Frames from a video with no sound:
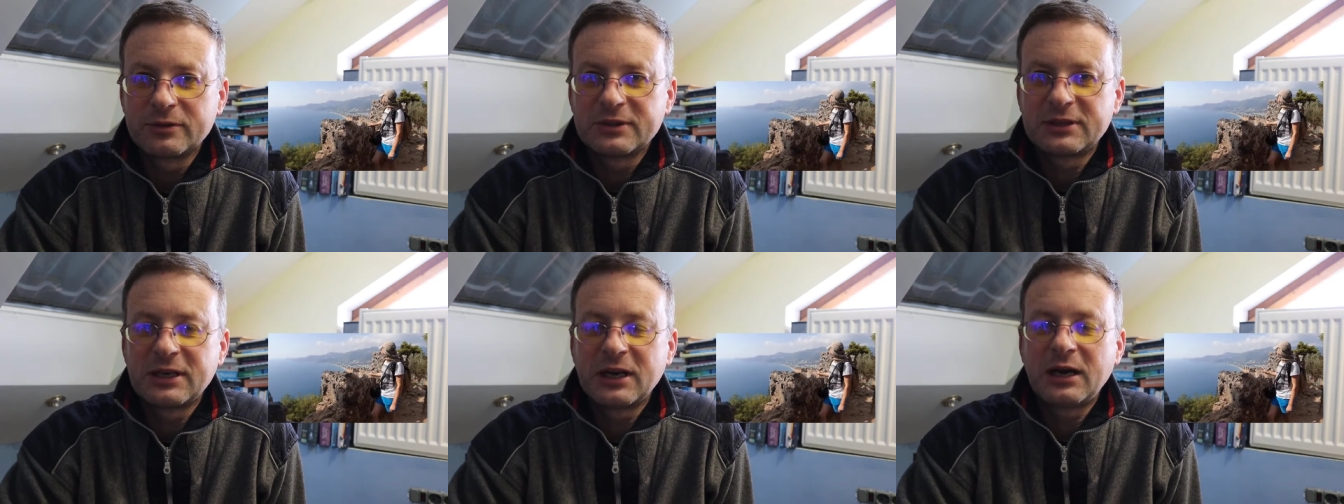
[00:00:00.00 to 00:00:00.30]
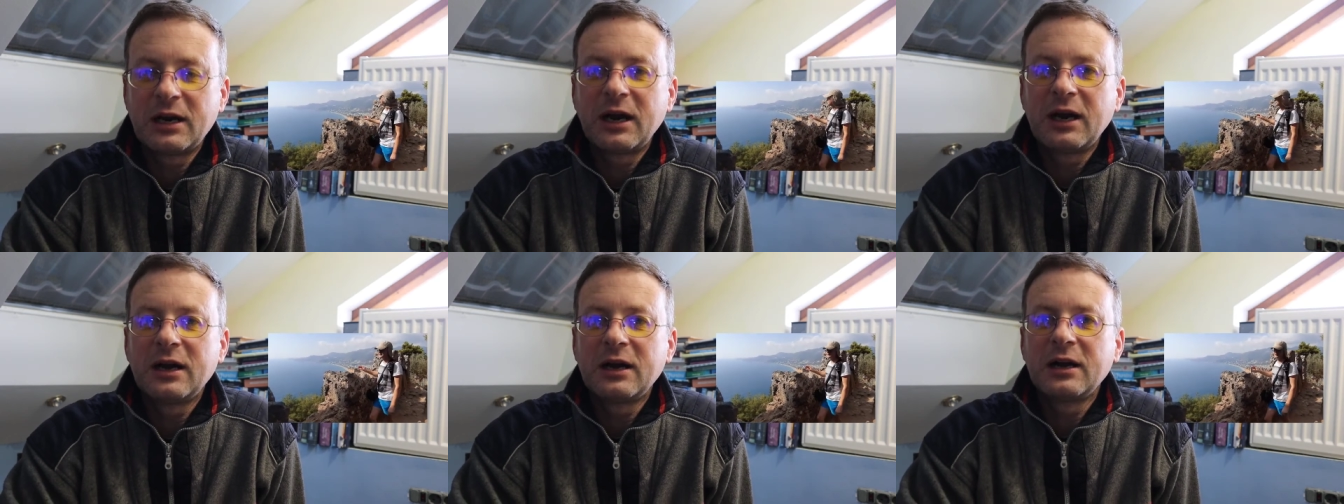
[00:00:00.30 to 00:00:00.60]
there
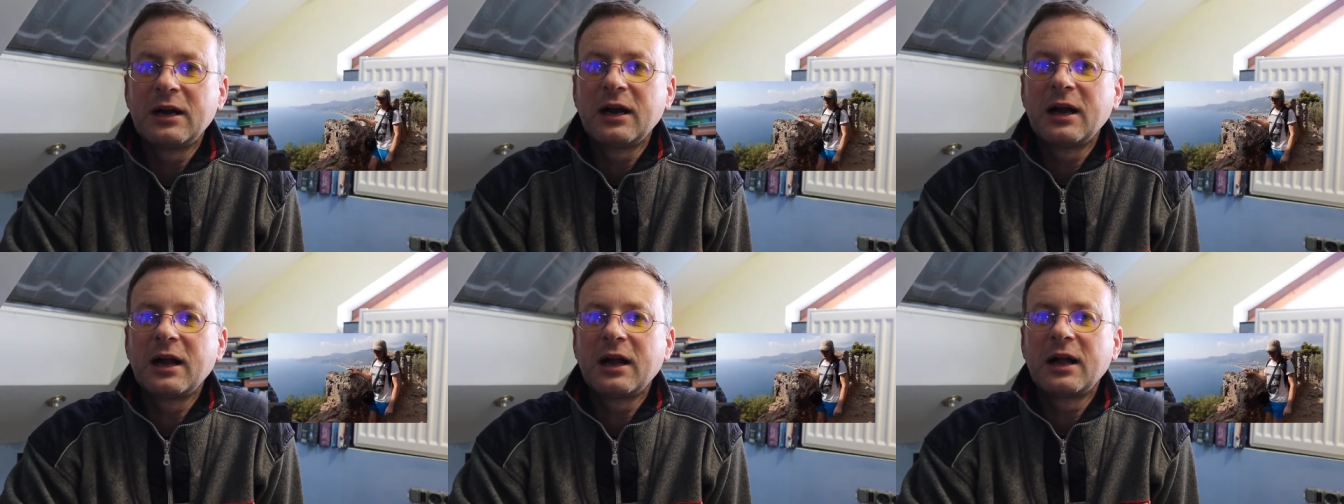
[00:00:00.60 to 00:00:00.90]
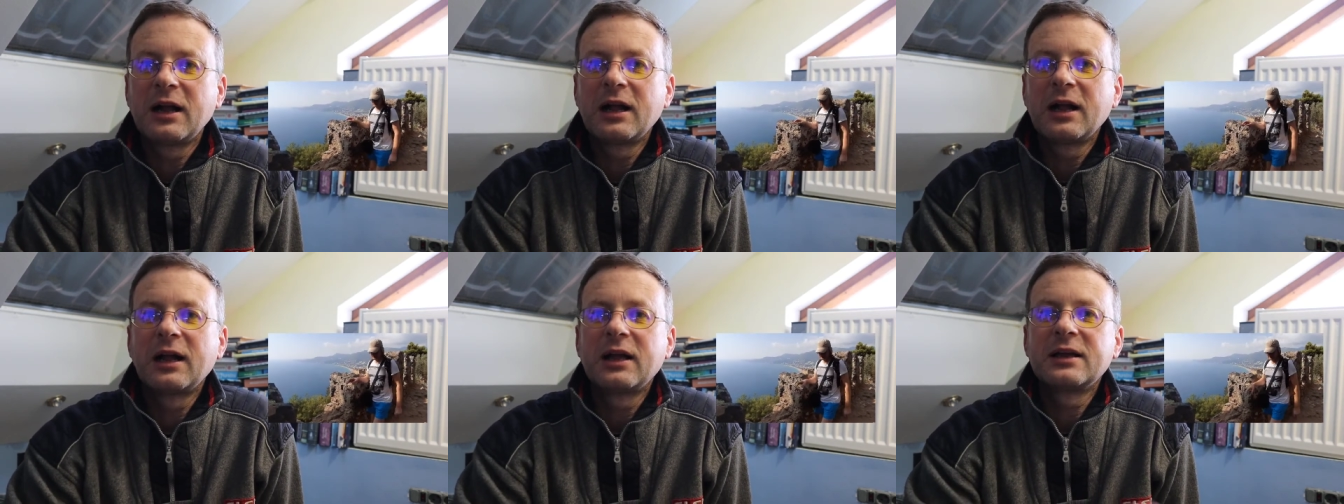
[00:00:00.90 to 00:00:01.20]

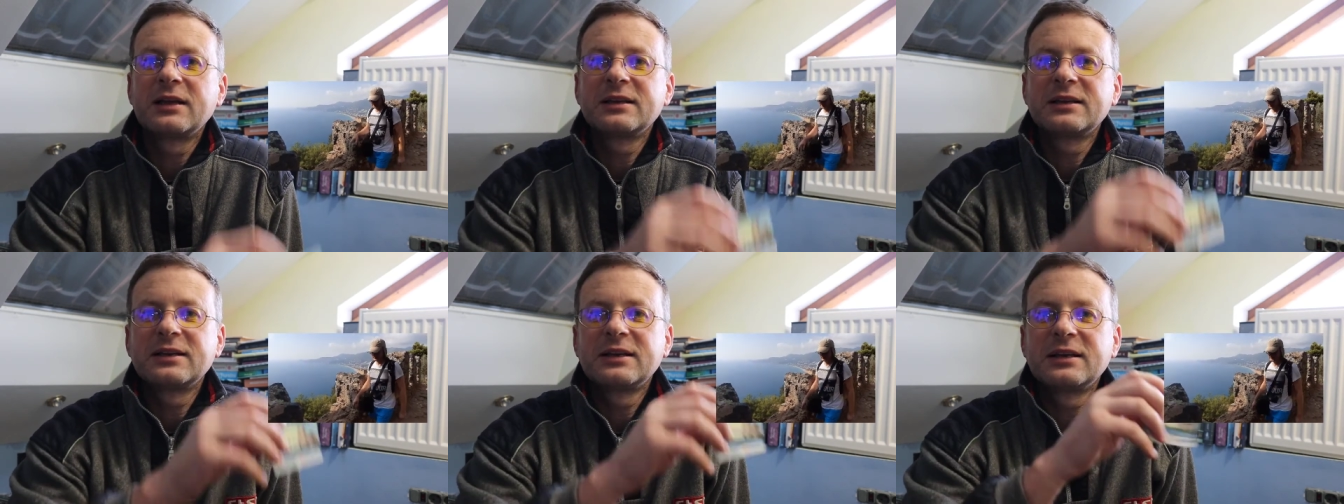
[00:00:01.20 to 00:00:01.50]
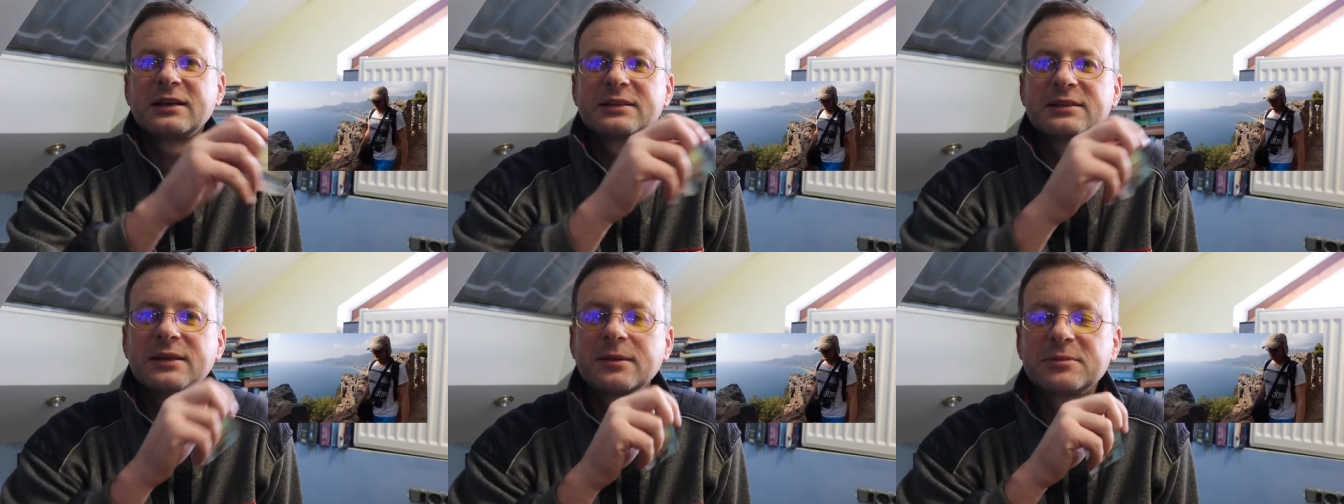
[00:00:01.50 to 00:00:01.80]
are
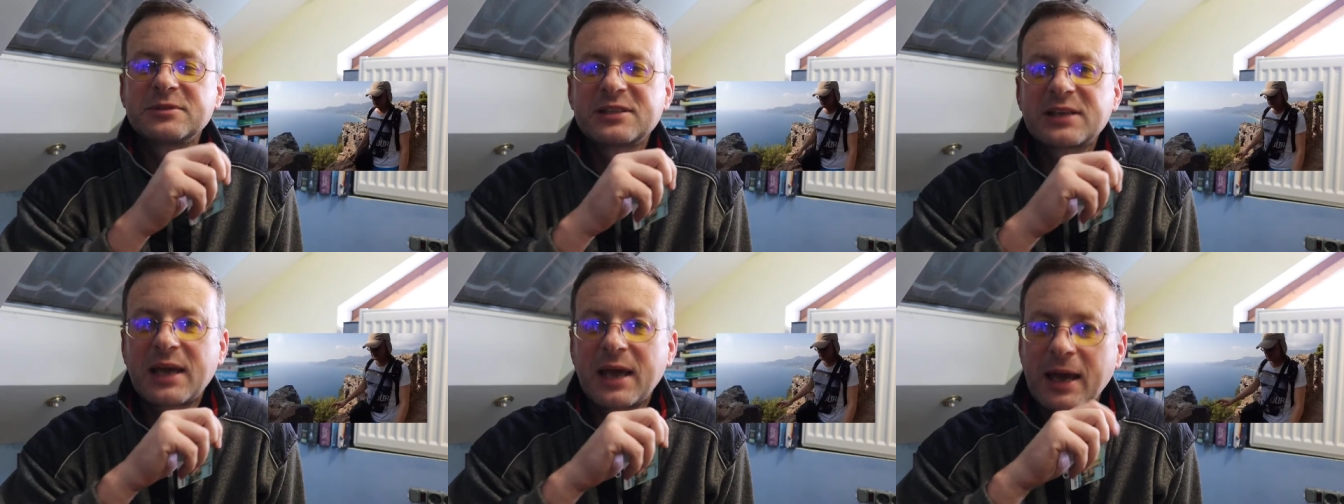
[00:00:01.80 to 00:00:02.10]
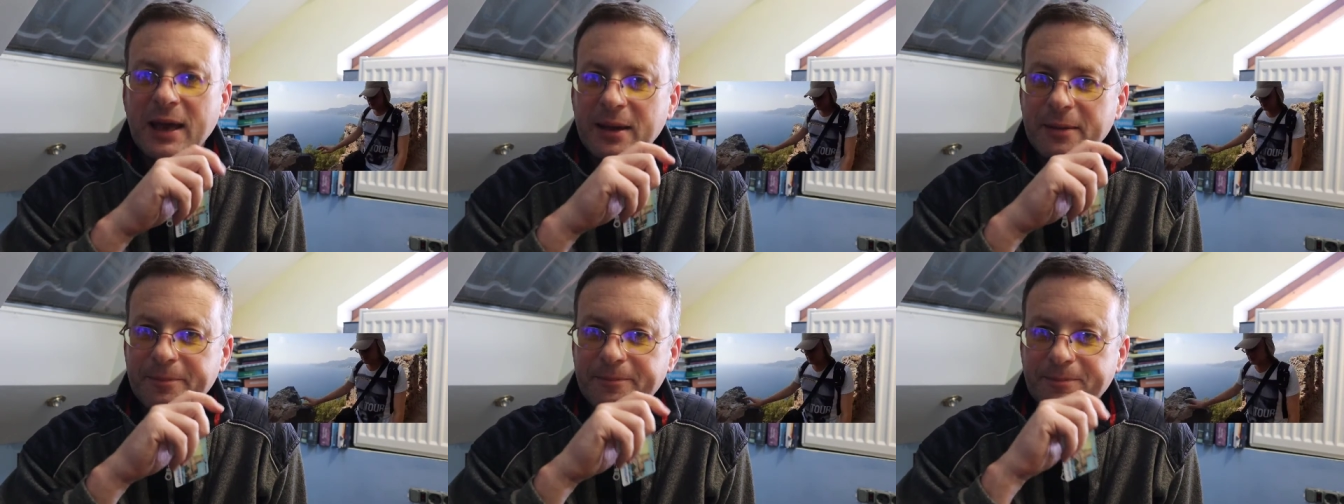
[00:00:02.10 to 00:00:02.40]
some
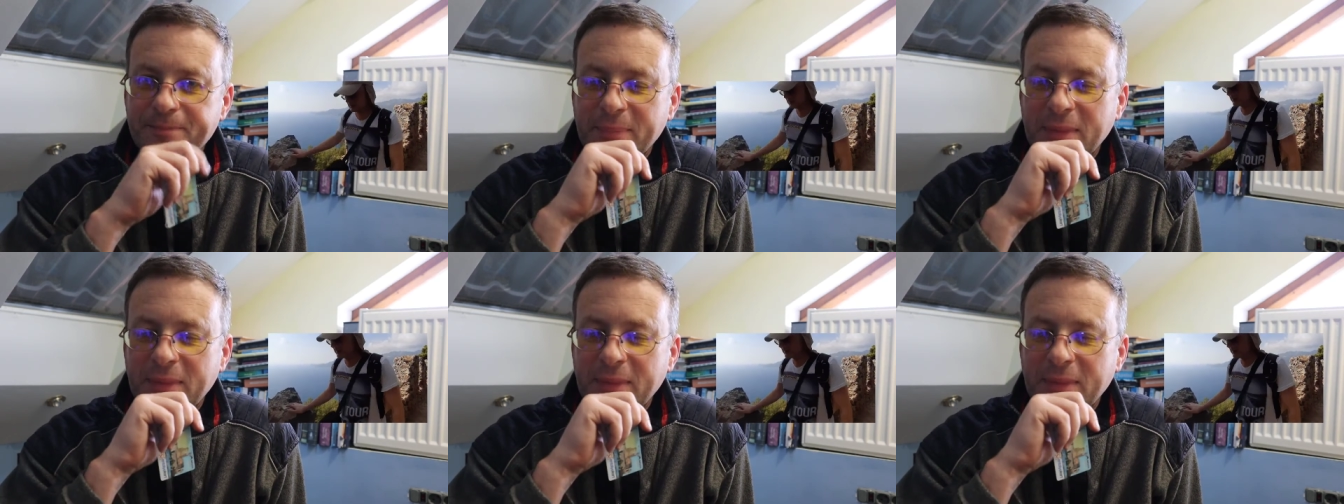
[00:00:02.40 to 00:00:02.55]
scam